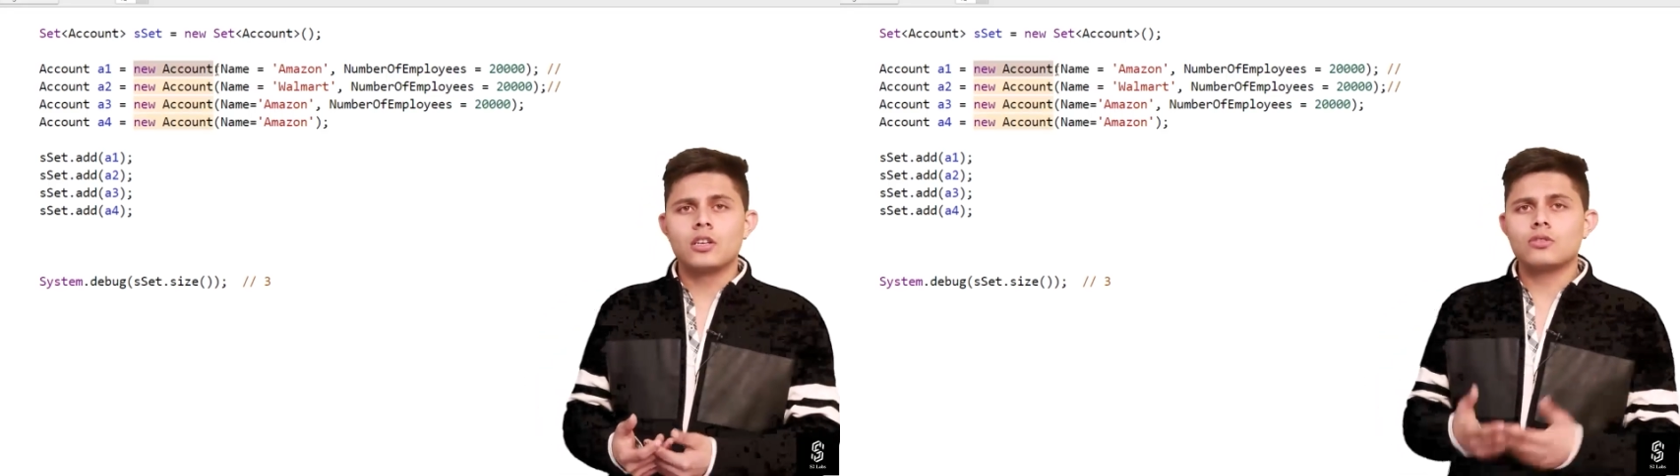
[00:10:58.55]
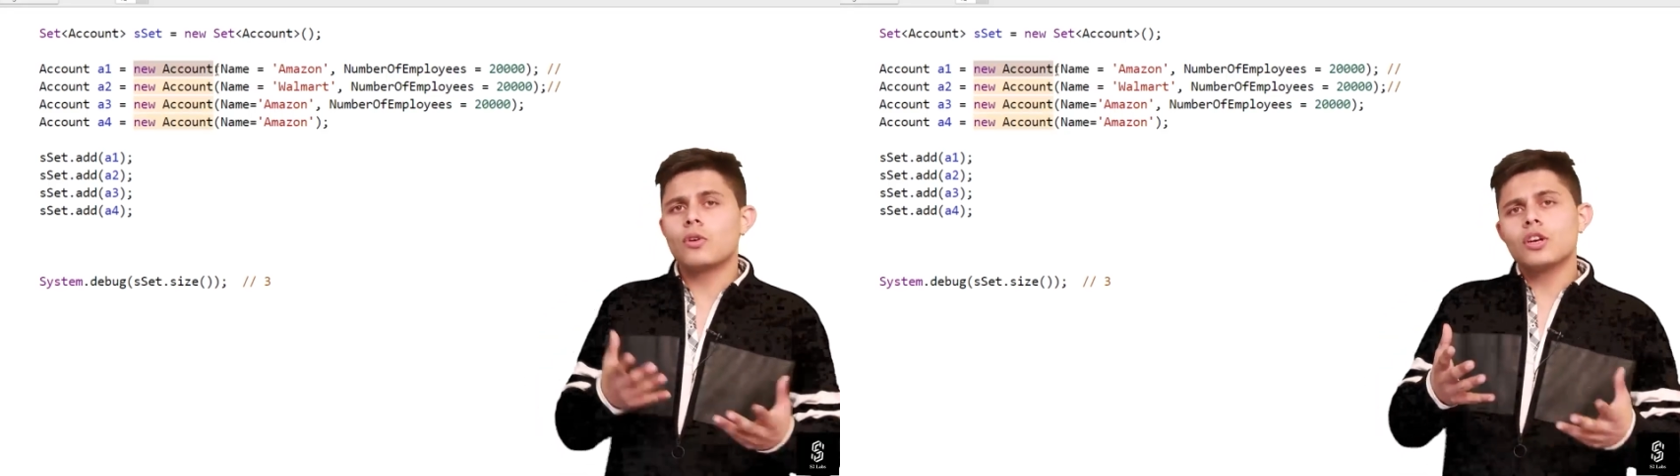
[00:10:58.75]

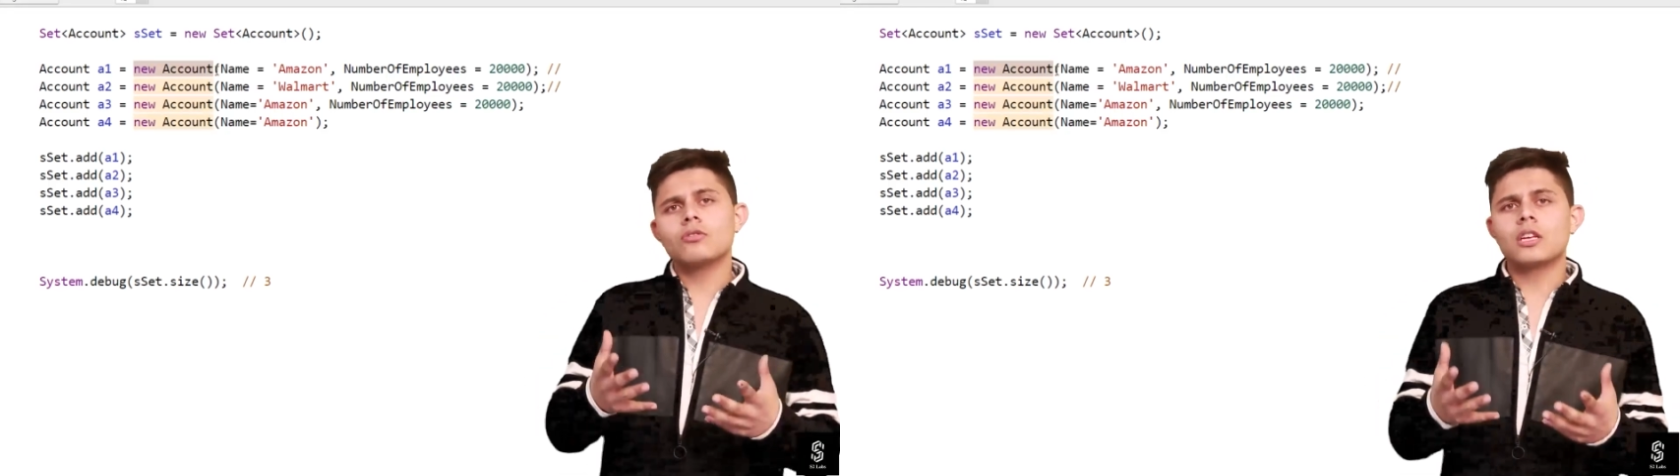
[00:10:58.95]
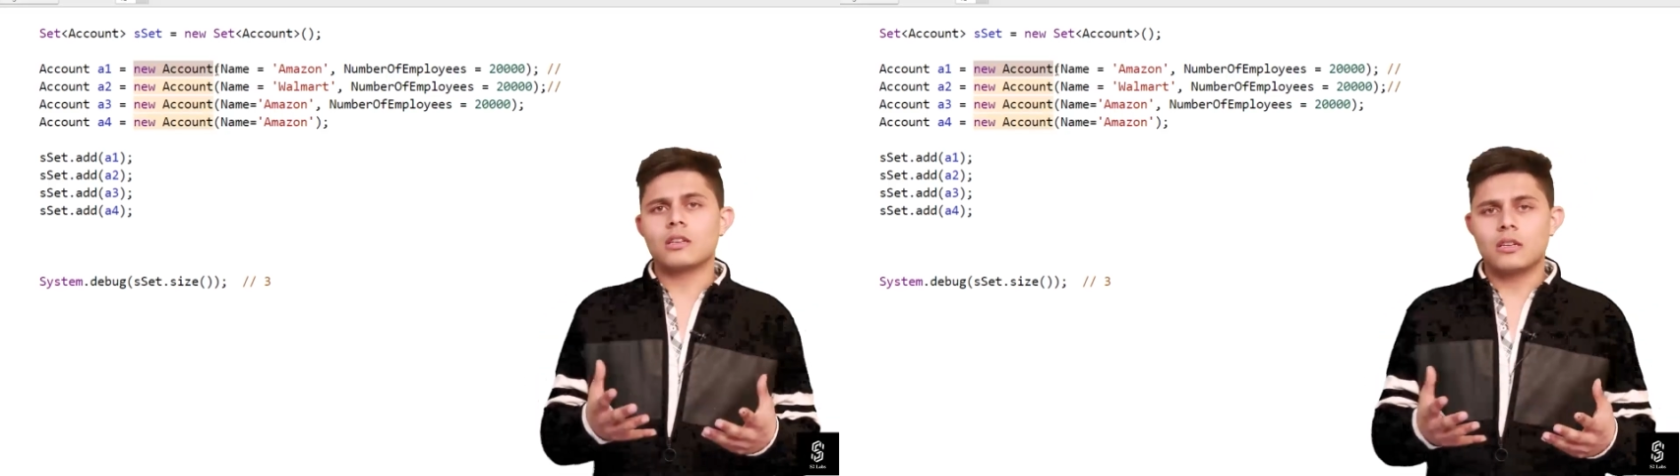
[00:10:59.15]
so what do
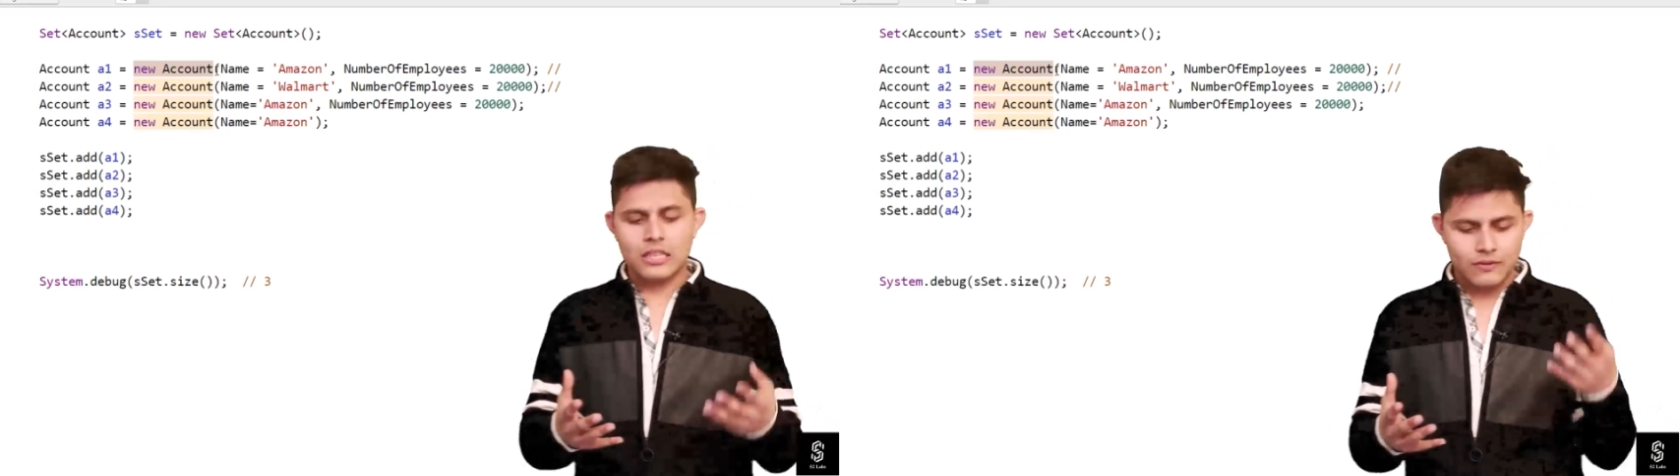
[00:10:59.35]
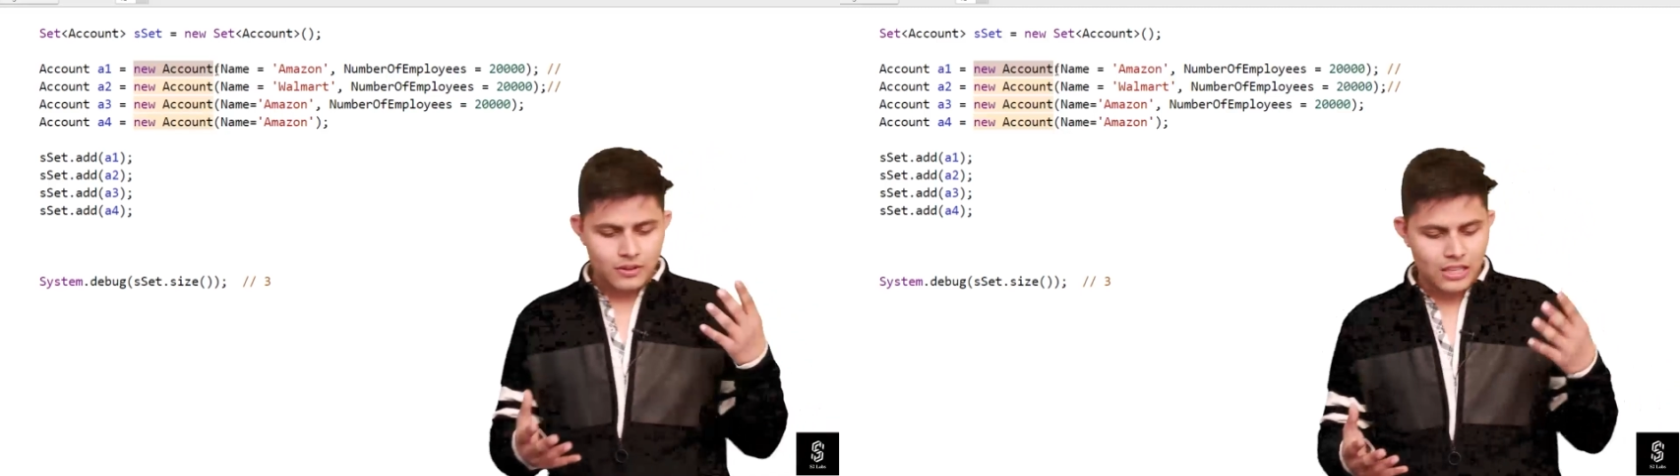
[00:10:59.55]
you think
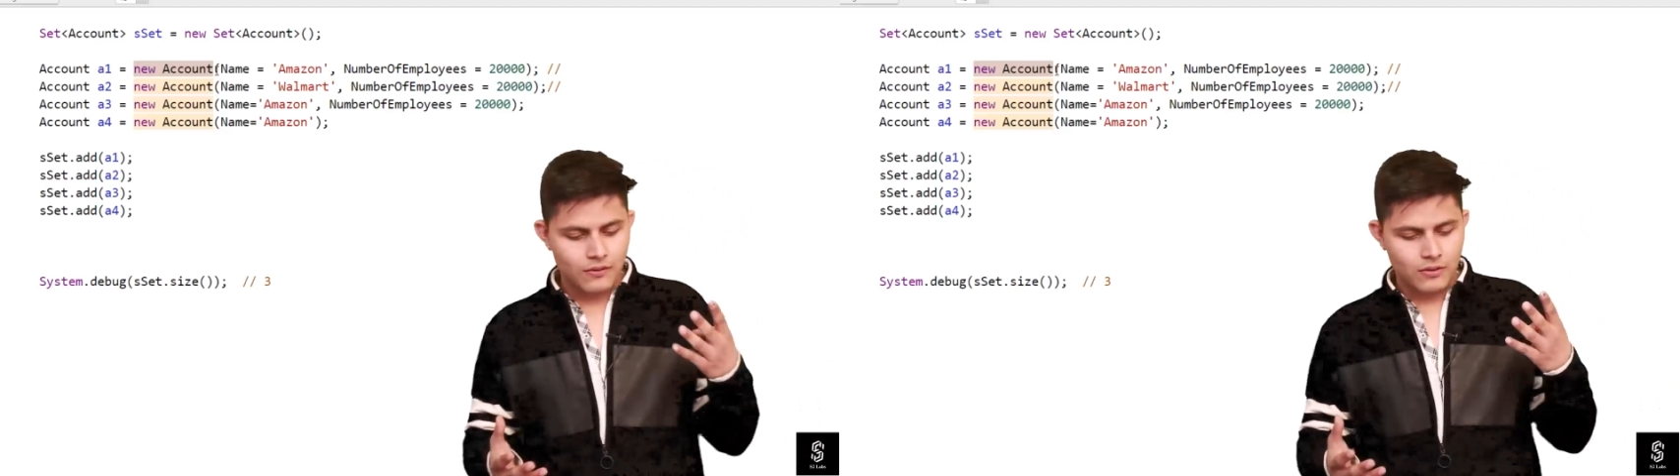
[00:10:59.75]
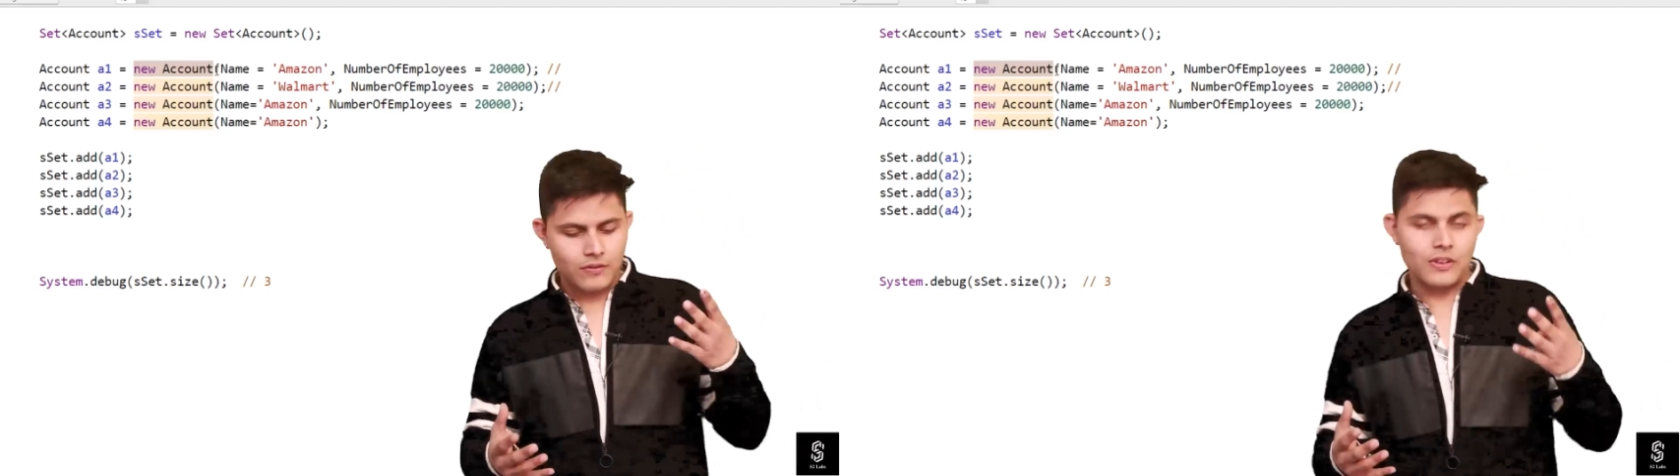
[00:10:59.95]
like
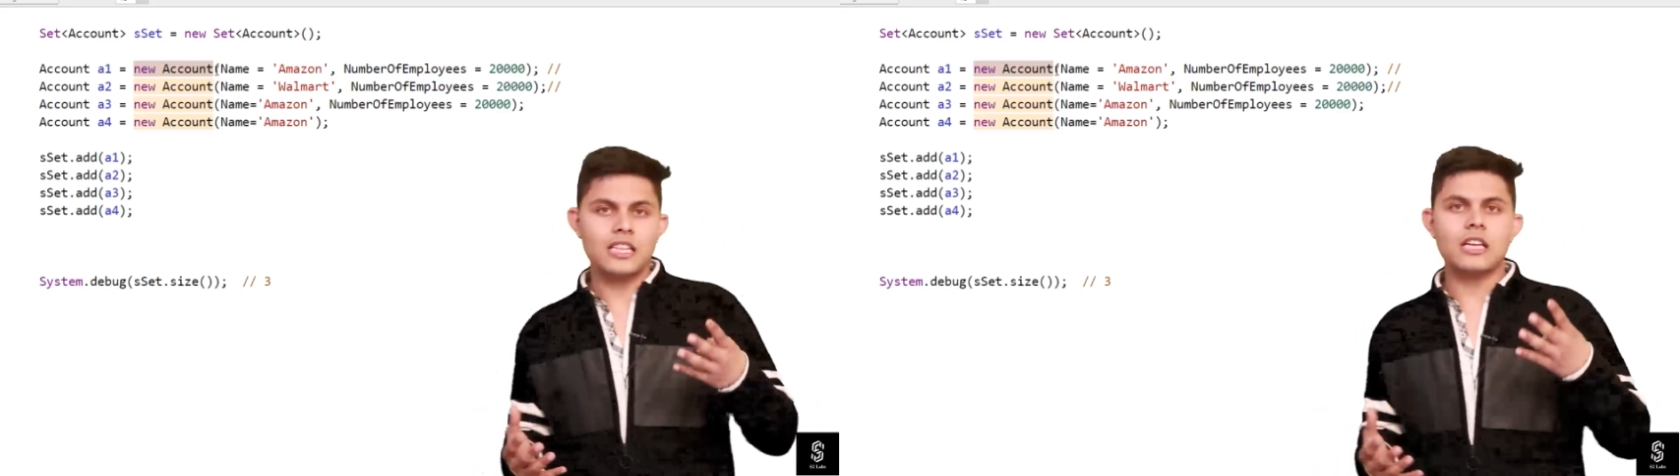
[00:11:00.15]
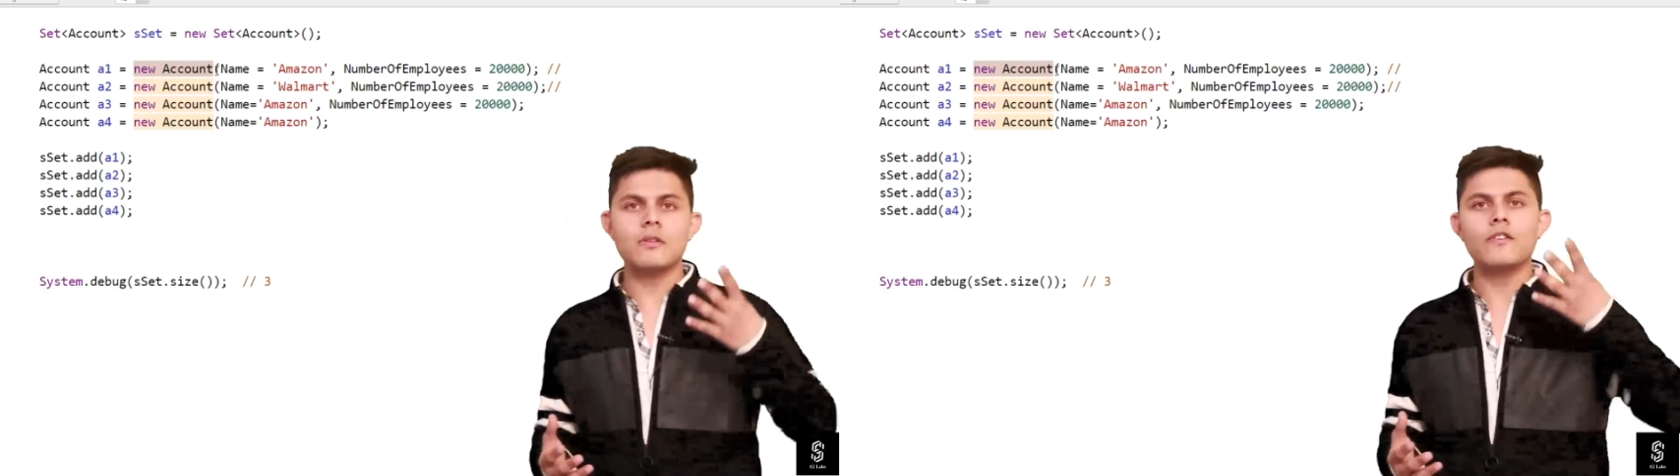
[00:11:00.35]
there, will
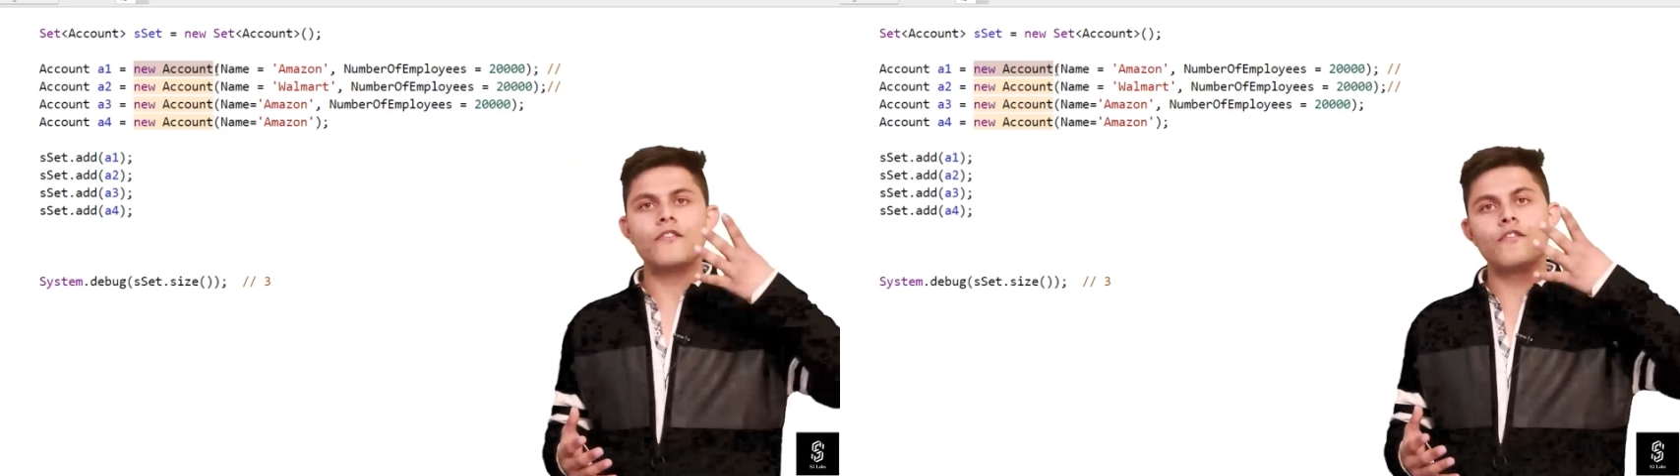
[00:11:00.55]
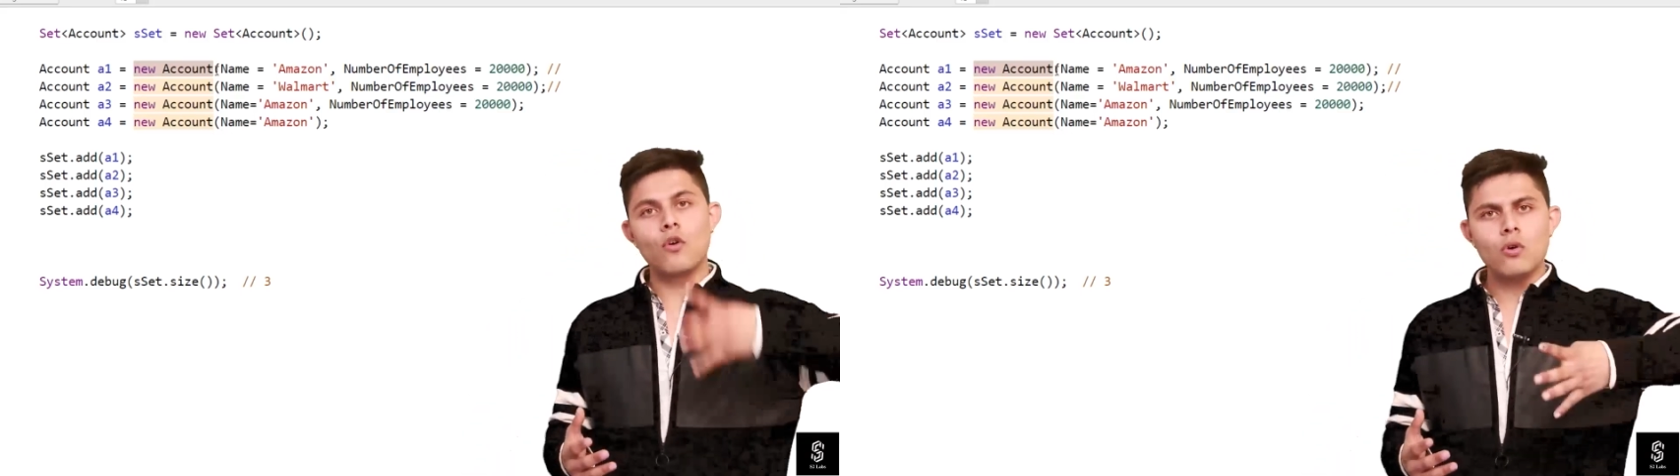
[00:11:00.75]
there be
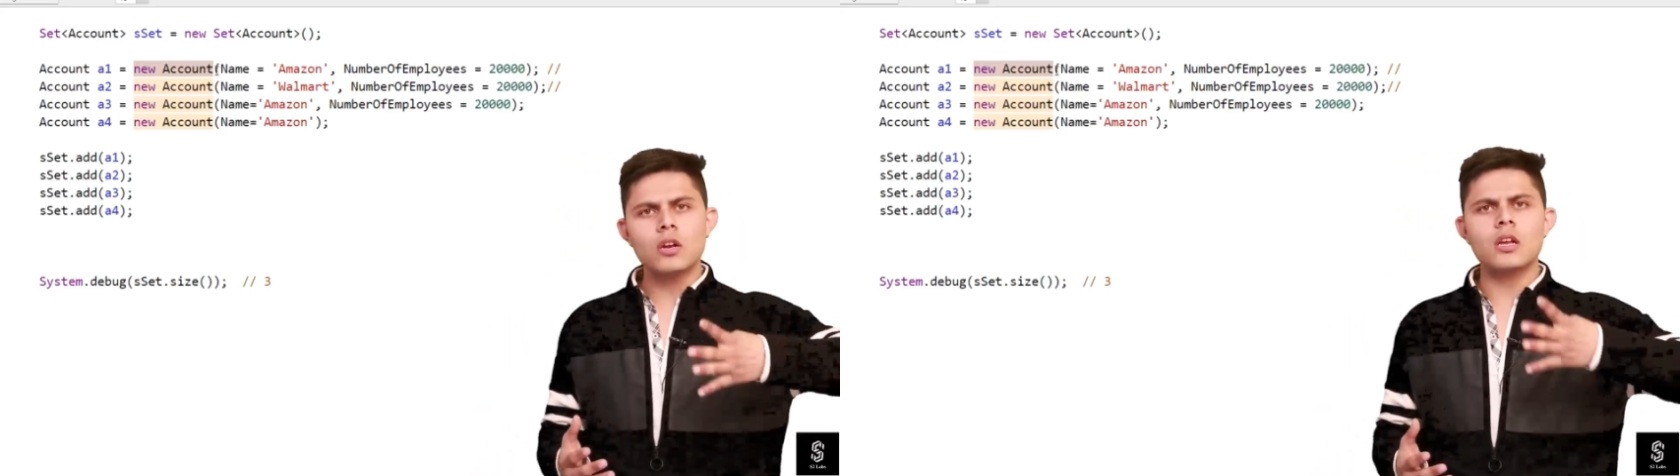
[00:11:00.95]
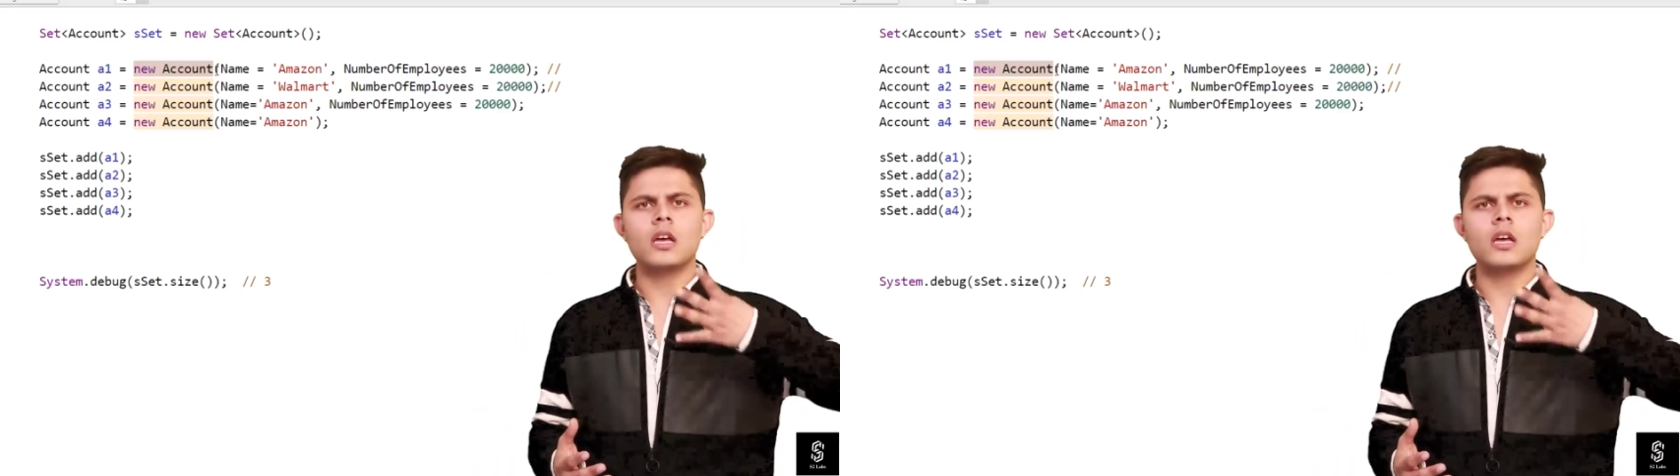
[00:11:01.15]
four